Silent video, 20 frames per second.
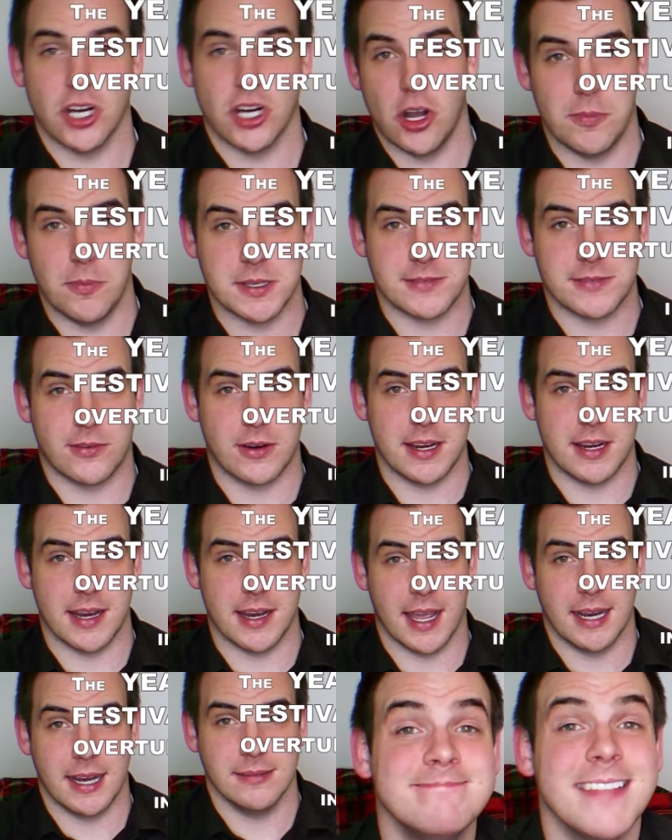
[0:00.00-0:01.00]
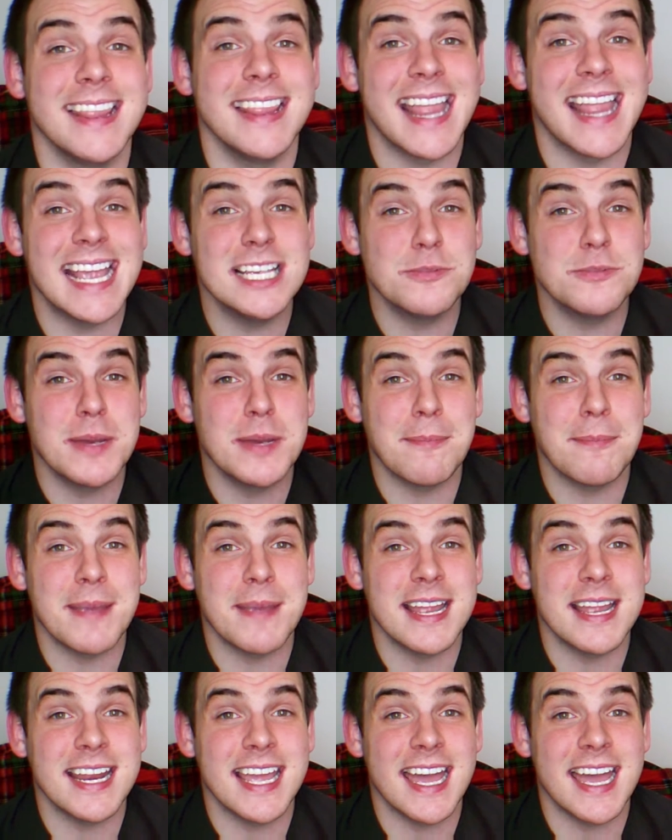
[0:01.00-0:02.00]
opus 49. Thanks,
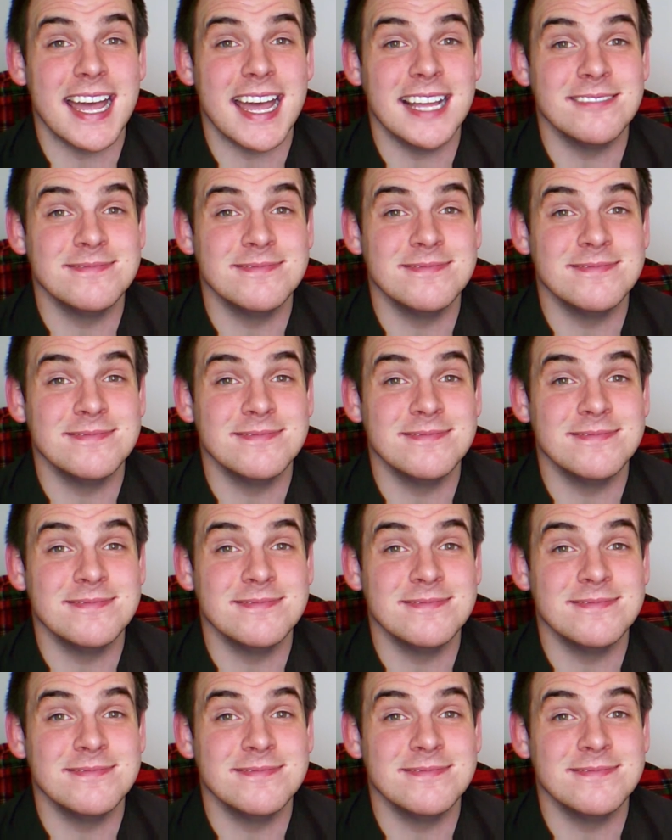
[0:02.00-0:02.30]
Wikipedia.